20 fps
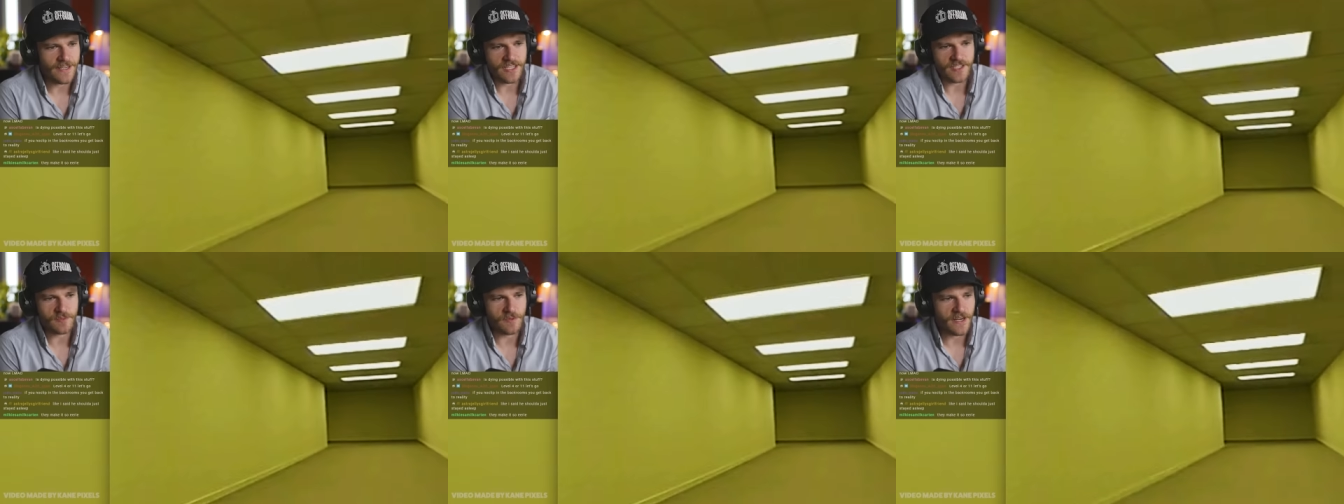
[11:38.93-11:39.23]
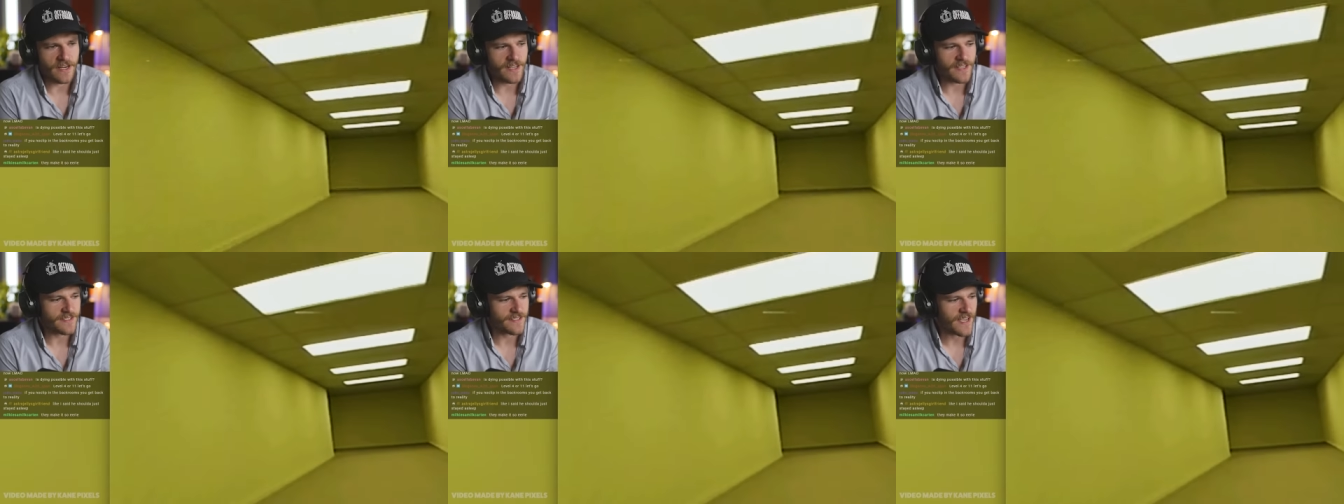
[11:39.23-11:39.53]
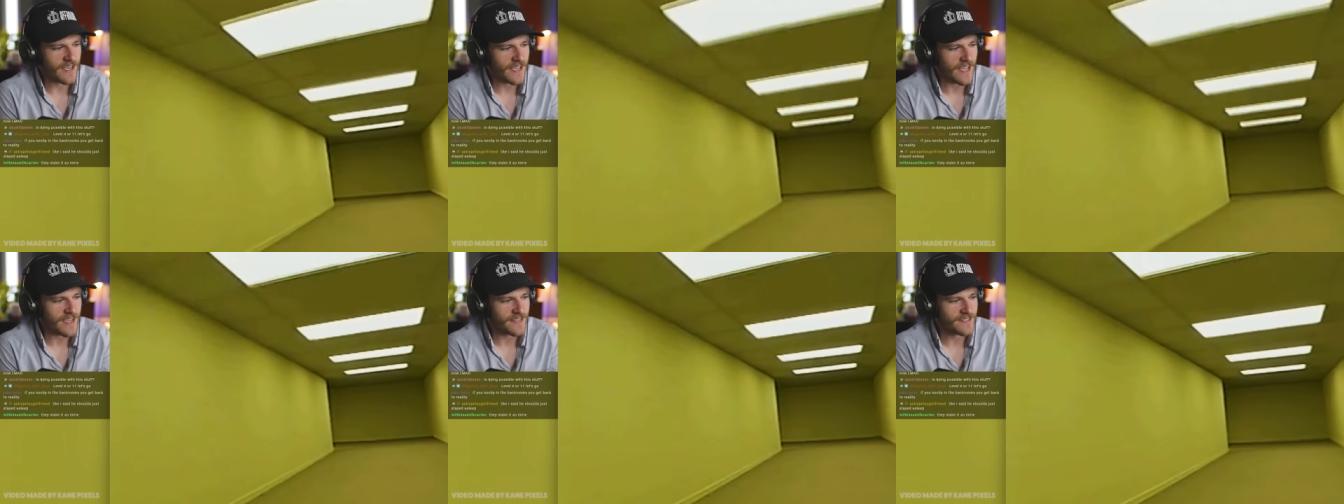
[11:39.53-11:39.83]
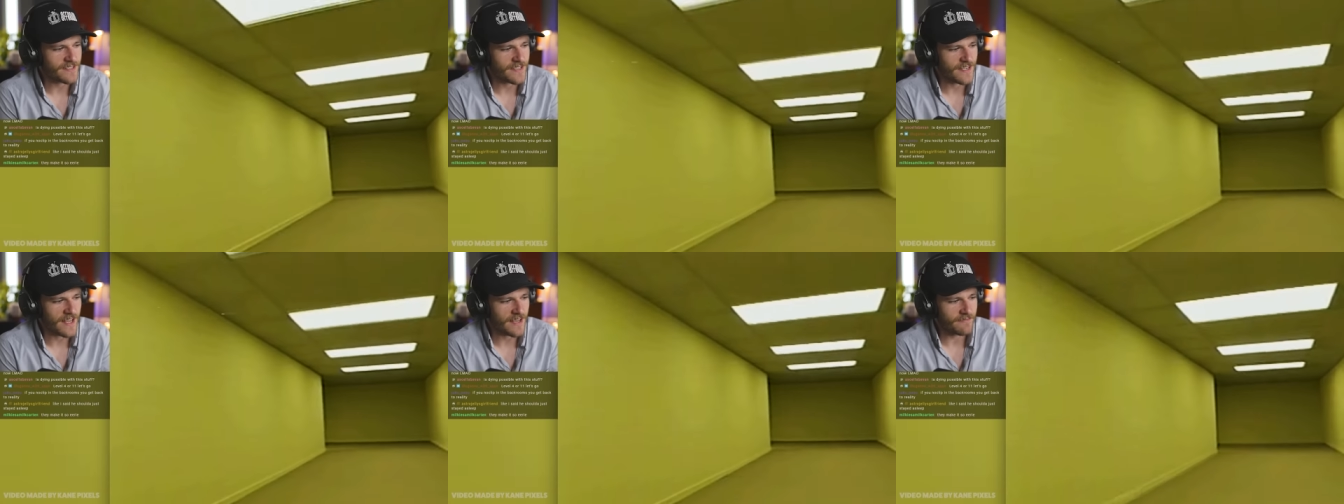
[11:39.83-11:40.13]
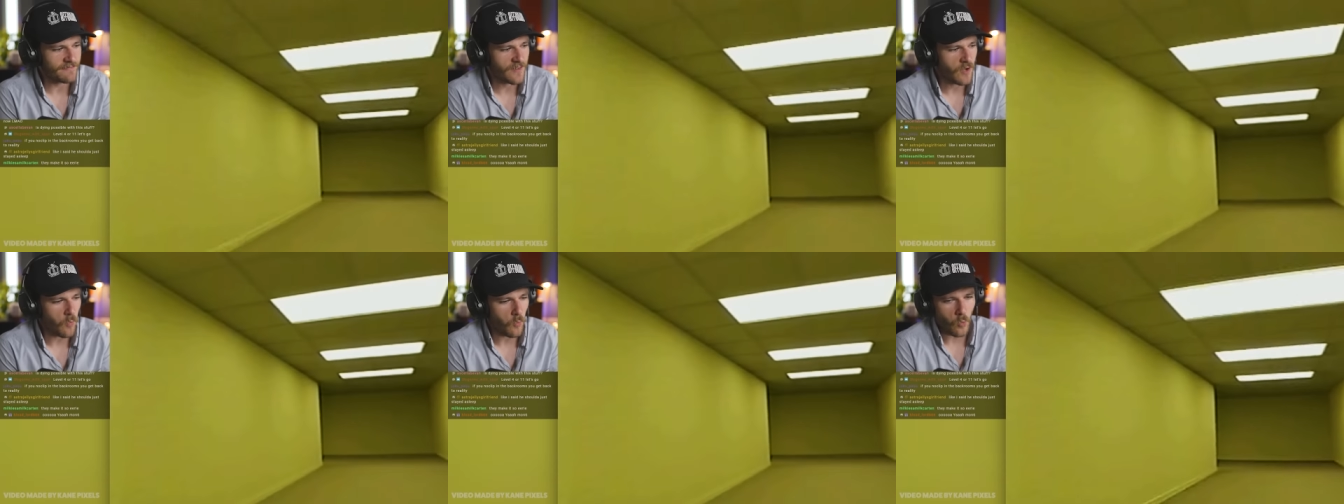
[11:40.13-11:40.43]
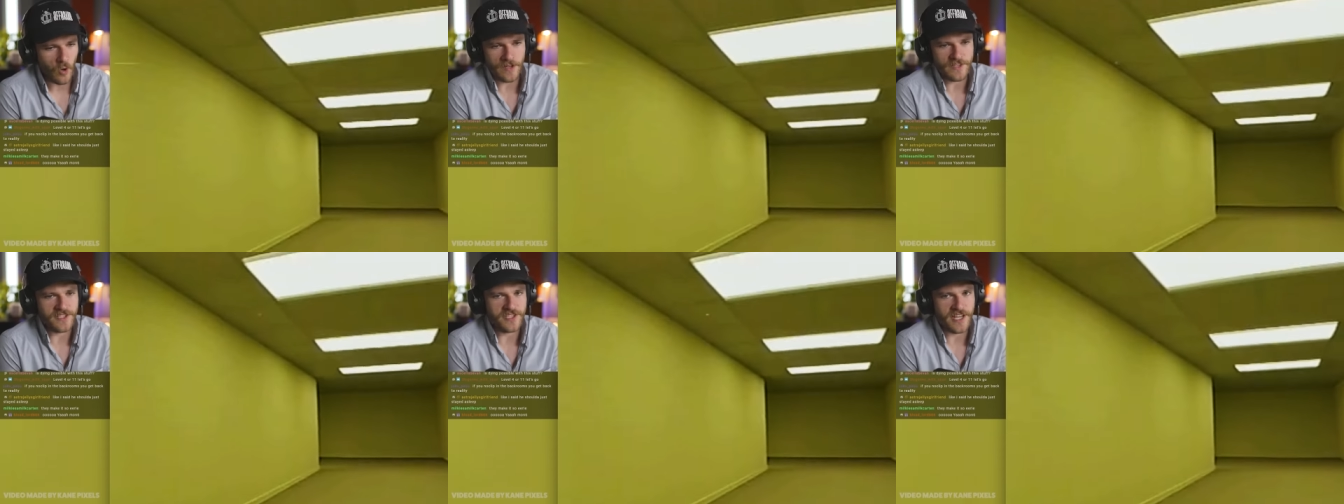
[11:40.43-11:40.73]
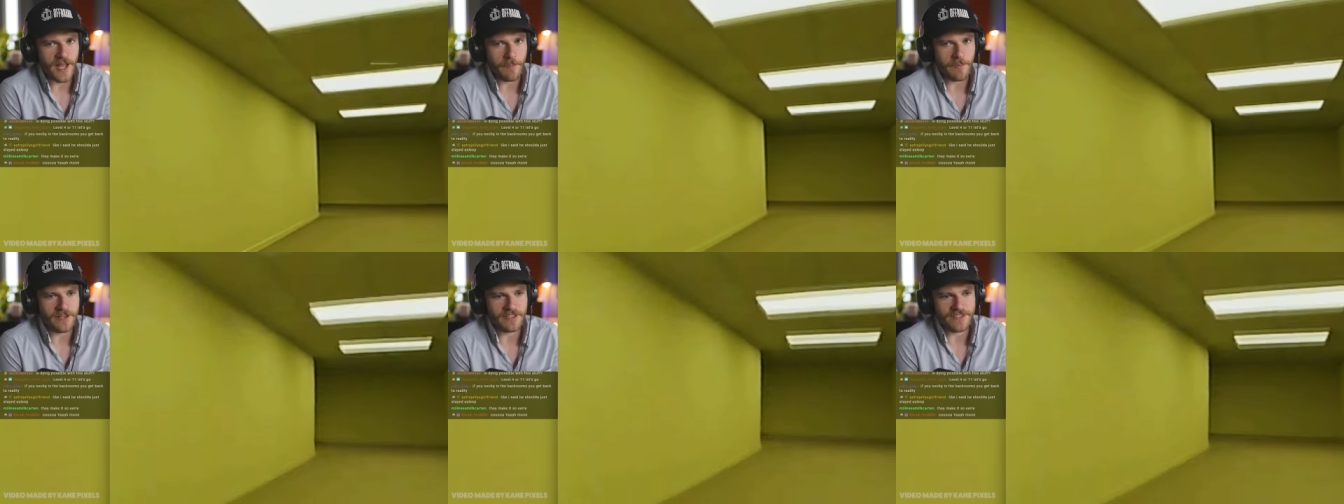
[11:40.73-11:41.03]
It is what it is, I guess, you know? One
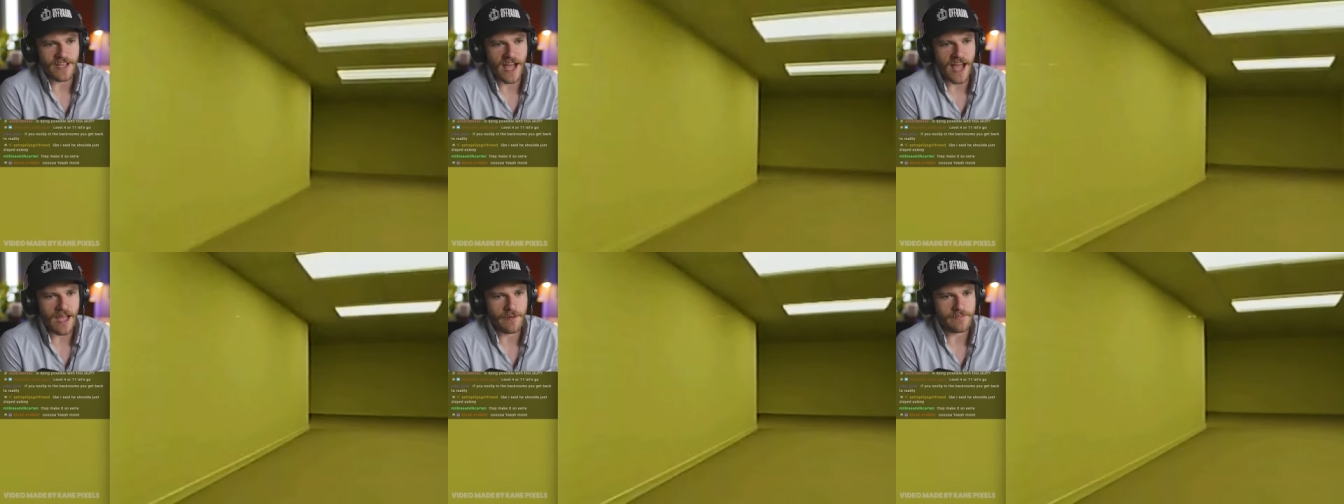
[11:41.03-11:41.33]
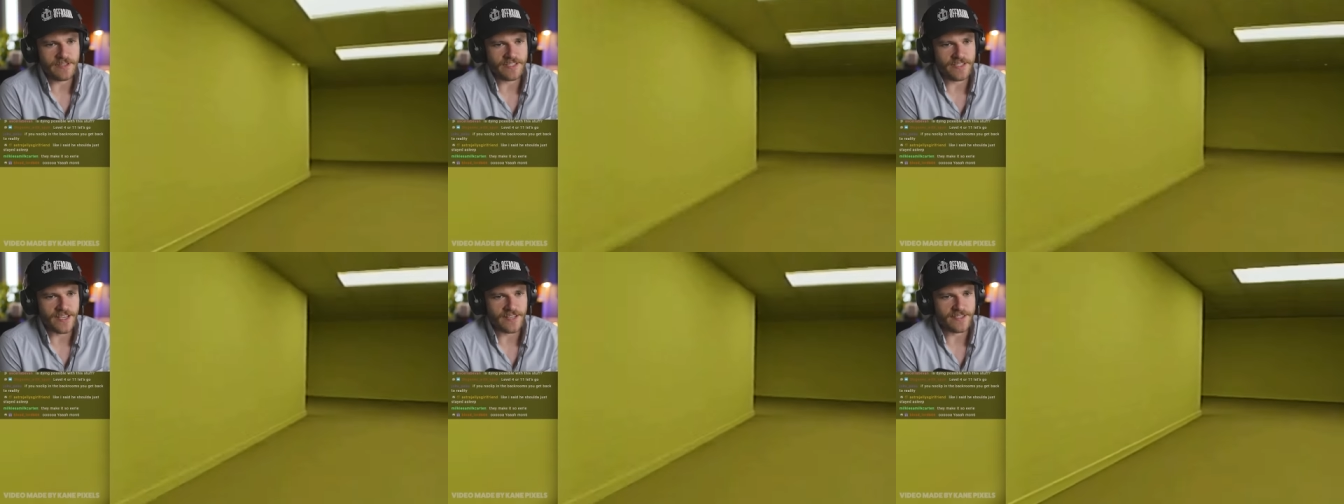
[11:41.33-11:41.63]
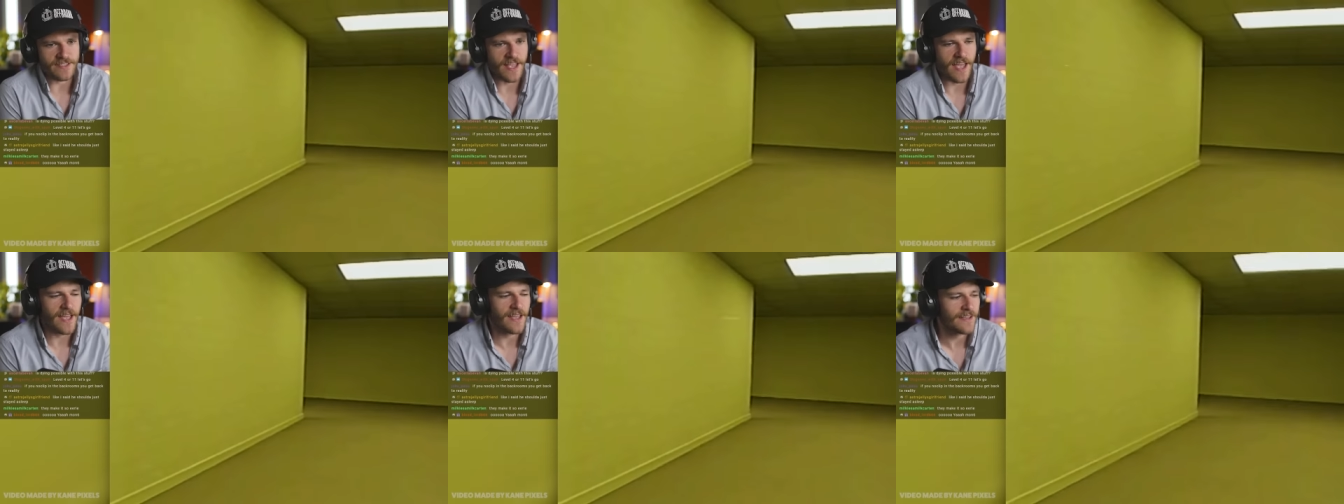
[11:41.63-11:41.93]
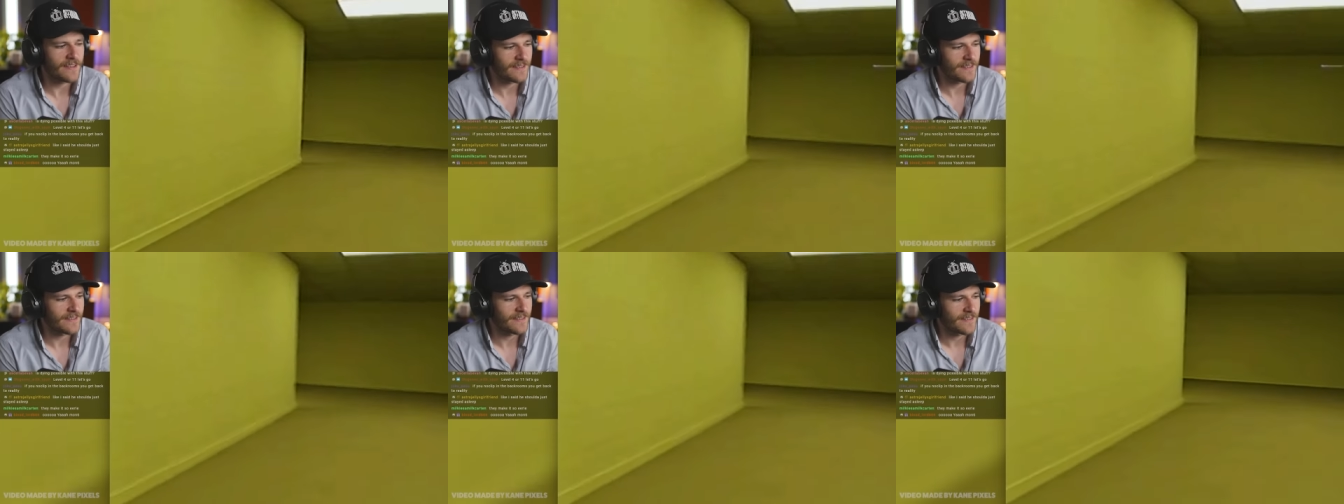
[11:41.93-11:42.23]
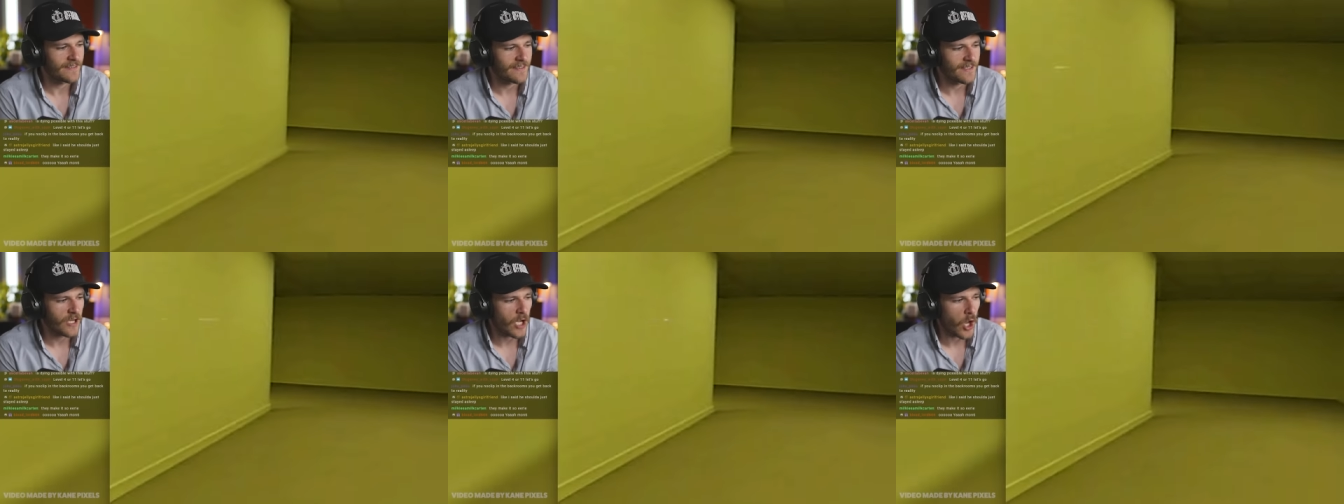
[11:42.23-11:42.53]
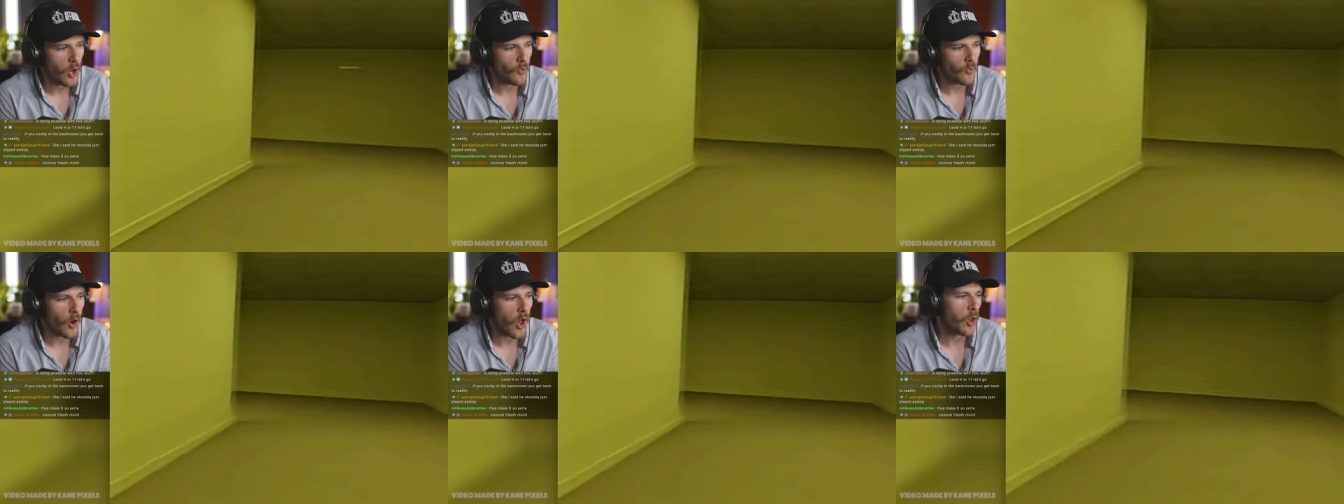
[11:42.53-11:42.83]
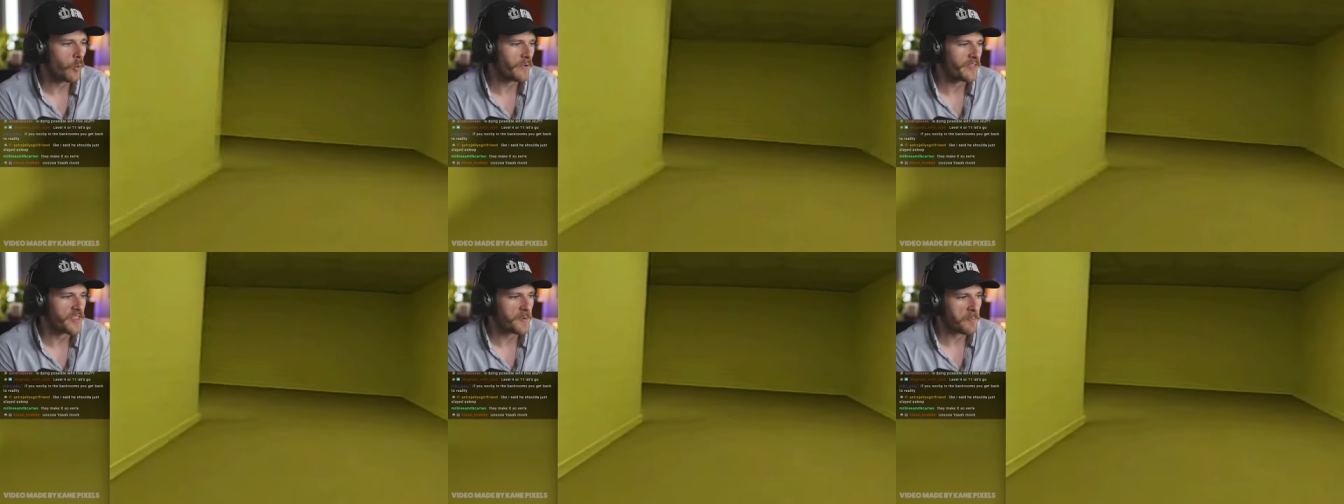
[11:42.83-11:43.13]
step at a time, as they say
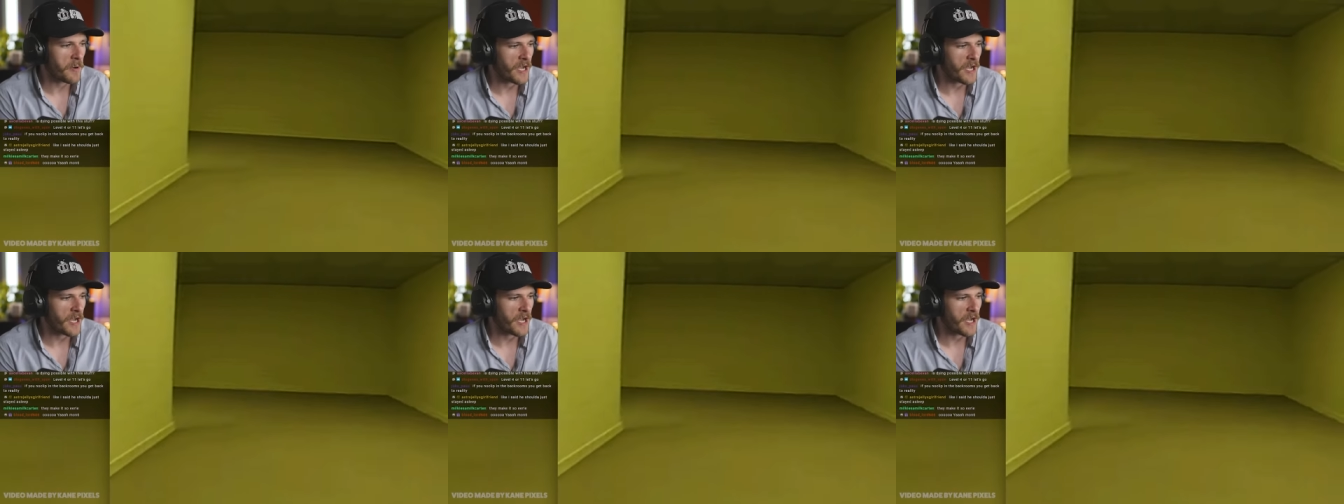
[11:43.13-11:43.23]
roll with the